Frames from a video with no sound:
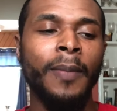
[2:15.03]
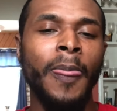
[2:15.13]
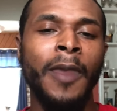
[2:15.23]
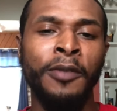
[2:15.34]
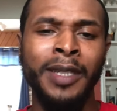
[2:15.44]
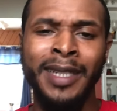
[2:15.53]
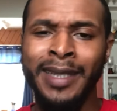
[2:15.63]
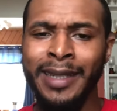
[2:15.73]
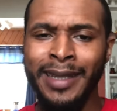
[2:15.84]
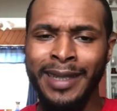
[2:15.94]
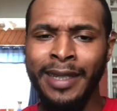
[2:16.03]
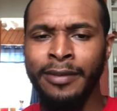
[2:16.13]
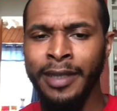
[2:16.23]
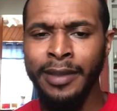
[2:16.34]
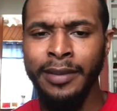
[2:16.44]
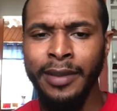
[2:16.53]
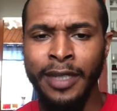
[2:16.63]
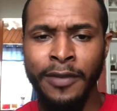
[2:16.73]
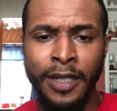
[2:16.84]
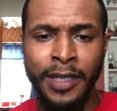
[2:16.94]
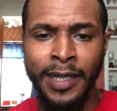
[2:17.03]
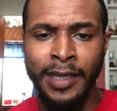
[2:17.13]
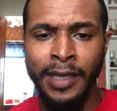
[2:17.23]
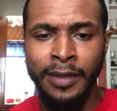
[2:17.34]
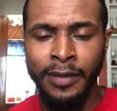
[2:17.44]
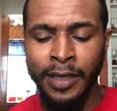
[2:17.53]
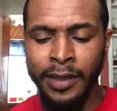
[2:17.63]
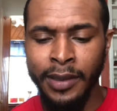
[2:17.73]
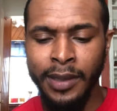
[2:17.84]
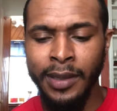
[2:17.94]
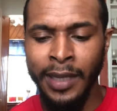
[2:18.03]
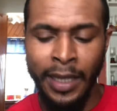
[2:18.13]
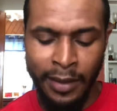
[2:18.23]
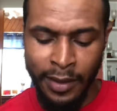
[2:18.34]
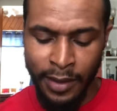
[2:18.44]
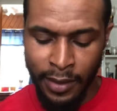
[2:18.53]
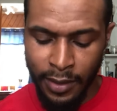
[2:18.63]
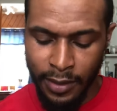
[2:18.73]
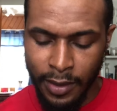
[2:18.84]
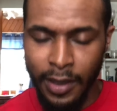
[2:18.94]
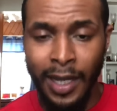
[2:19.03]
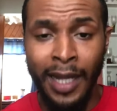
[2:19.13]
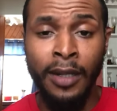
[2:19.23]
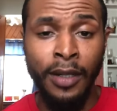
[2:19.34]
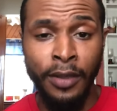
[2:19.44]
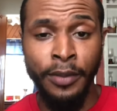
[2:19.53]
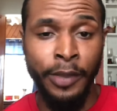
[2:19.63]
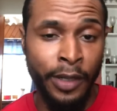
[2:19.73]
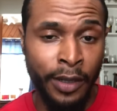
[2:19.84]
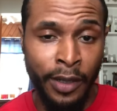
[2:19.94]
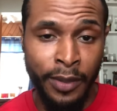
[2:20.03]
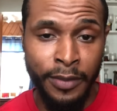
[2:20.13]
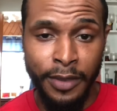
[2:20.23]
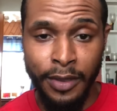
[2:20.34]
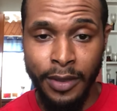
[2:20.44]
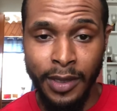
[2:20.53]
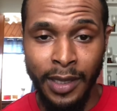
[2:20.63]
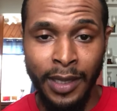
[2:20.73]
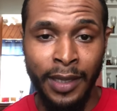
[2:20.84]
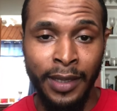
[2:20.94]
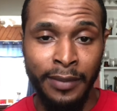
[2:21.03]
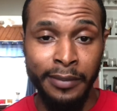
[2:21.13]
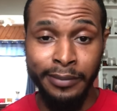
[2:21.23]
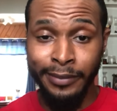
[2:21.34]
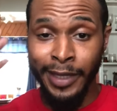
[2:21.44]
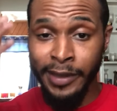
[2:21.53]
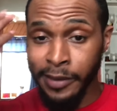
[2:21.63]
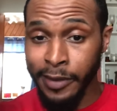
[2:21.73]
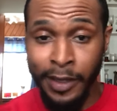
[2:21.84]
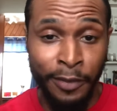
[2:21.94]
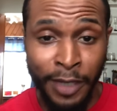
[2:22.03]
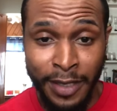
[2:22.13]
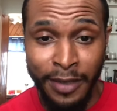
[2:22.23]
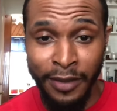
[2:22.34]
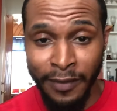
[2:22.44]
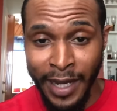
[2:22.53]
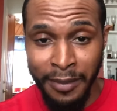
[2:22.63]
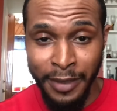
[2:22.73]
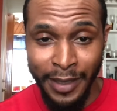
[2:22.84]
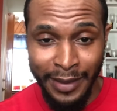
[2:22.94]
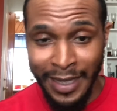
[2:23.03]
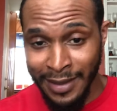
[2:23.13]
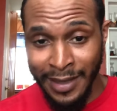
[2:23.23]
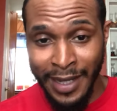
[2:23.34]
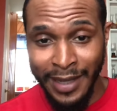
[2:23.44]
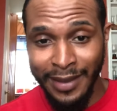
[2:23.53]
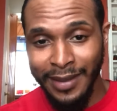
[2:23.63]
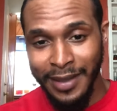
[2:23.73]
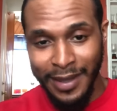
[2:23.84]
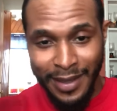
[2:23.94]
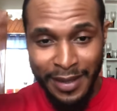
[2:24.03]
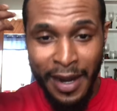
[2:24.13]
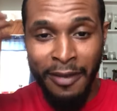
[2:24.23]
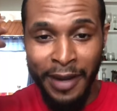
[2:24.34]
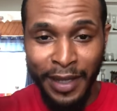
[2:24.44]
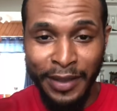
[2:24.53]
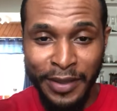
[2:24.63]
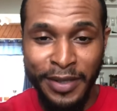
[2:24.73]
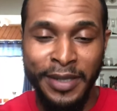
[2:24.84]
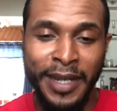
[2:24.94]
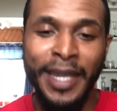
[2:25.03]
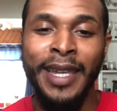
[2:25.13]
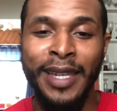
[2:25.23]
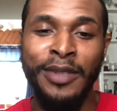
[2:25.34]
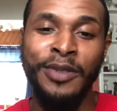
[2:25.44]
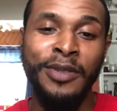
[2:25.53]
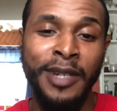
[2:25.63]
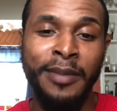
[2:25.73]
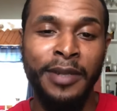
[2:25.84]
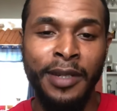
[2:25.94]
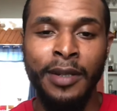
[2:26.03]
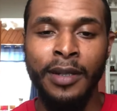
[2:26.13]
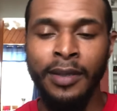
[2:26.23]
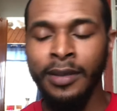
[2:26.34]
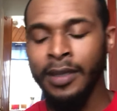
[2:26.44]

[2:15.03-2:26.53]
They were getting it even, as far as getting it even, getting I call them arms. That's the rest of the fabric that's not directly on your head as you drape it on.